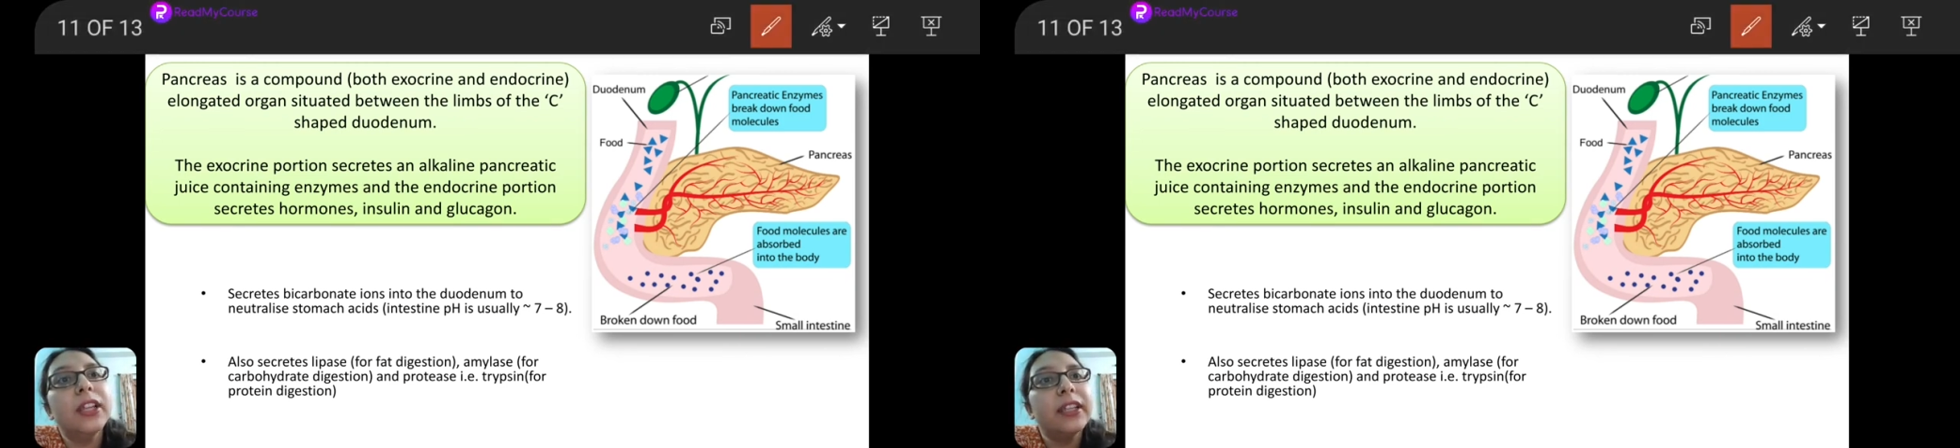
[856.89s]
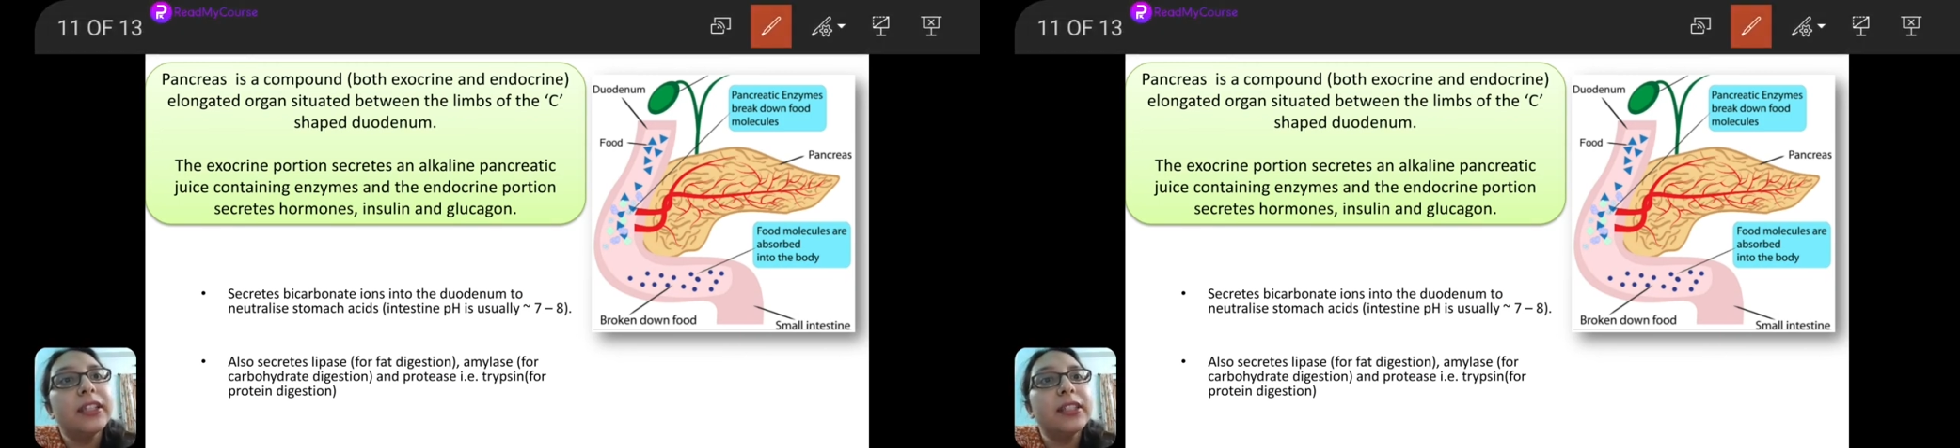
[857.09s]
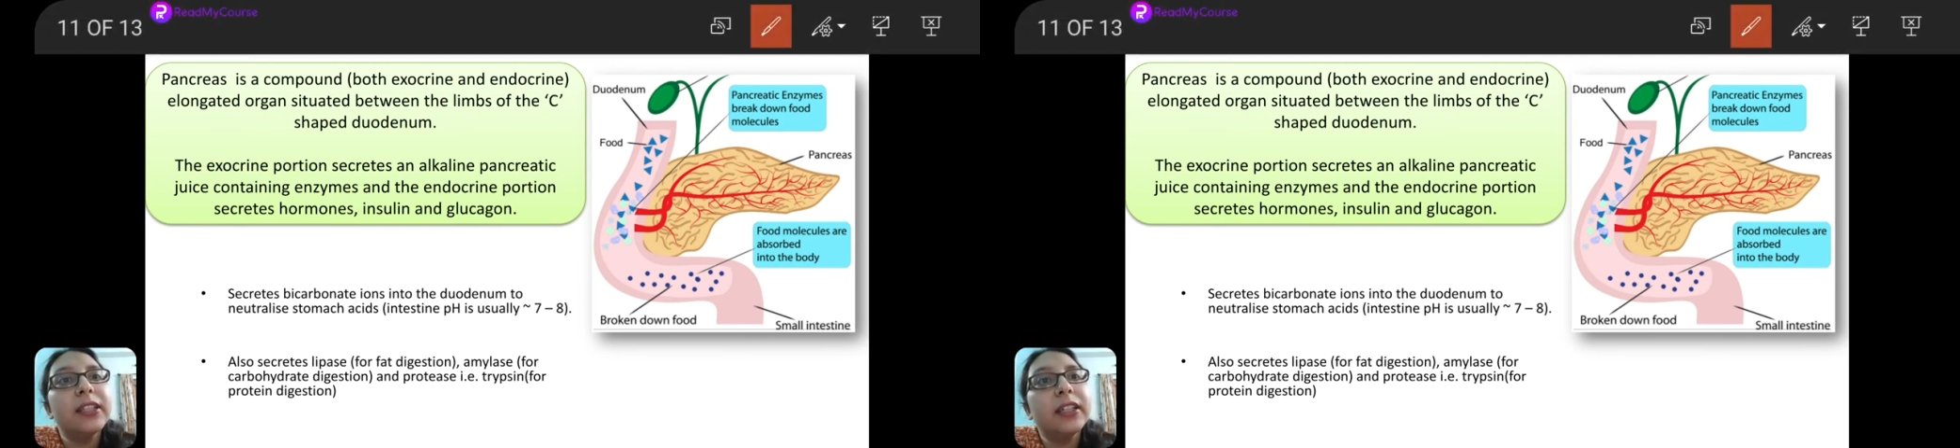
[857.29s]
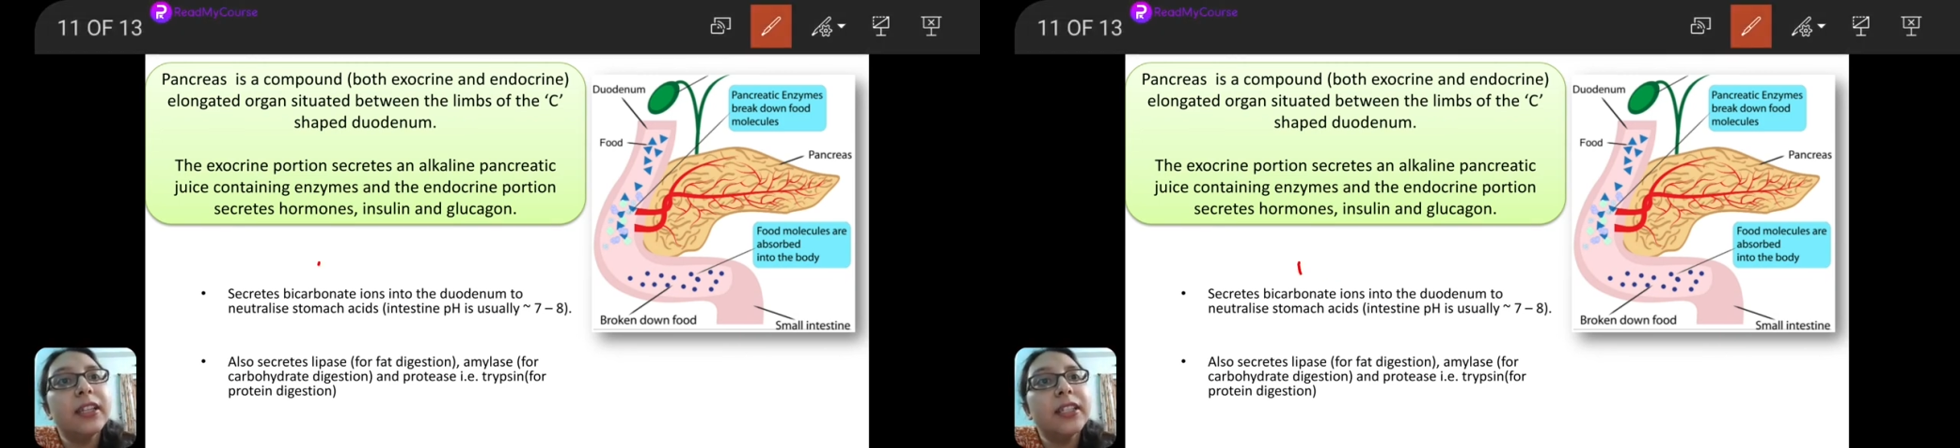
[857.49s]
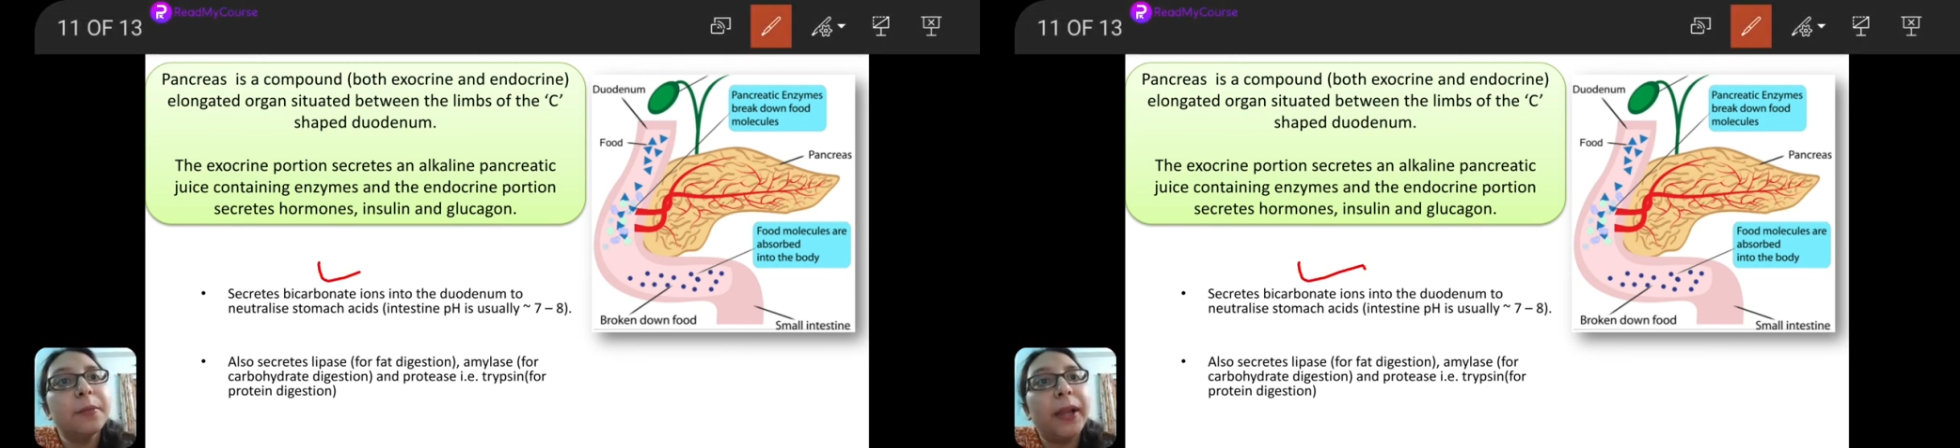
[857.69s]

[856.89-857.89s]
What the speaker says: It is secreting